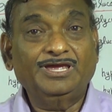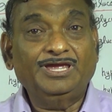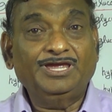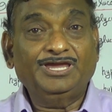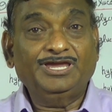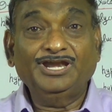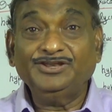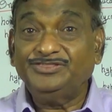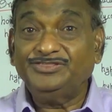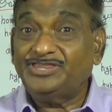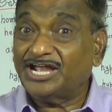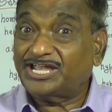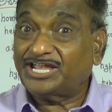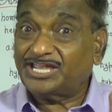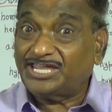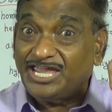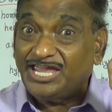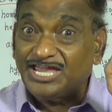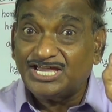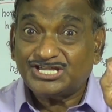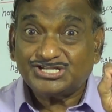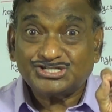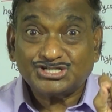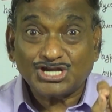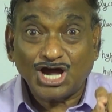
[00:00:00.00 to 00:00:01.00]
In the
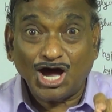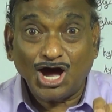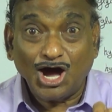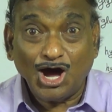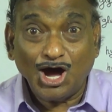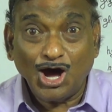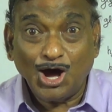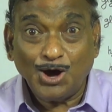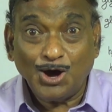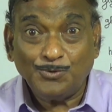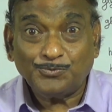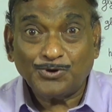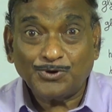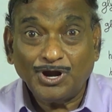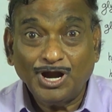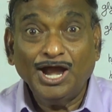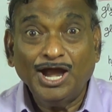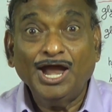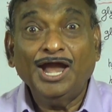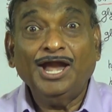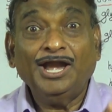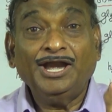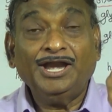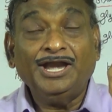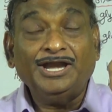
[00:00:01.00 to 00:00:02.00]
case of
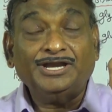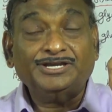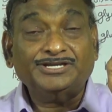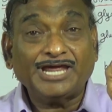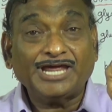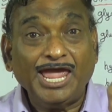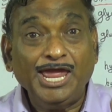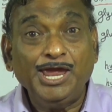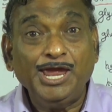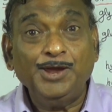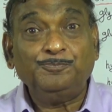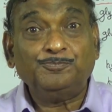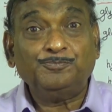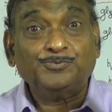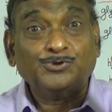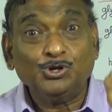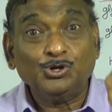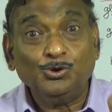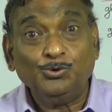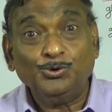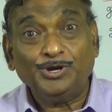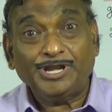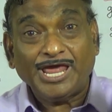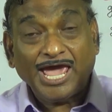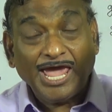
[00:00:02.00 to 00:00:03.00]
type
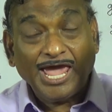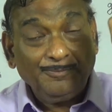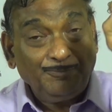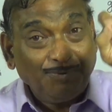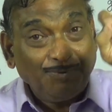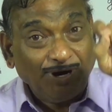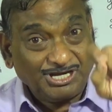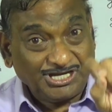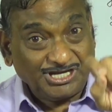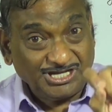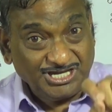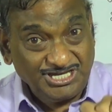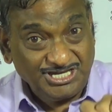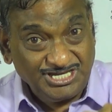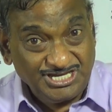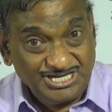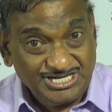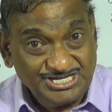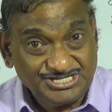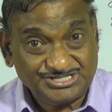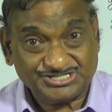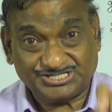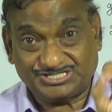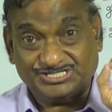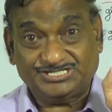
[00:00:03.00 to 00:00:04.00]
2
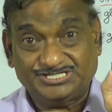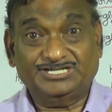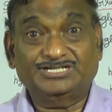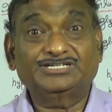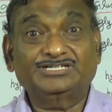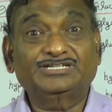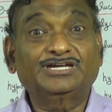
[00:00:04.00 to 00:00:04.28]
diabetes,